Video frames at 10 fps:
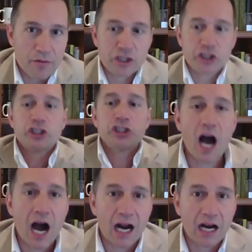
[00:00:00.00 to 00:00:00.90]
the
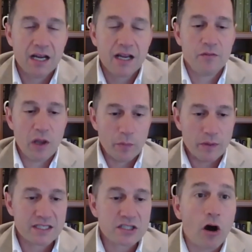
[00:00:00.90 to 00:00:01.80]
shock that we
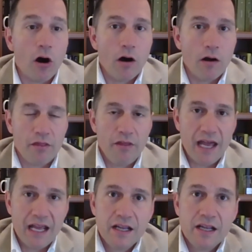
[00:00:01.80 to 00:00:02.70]
saw that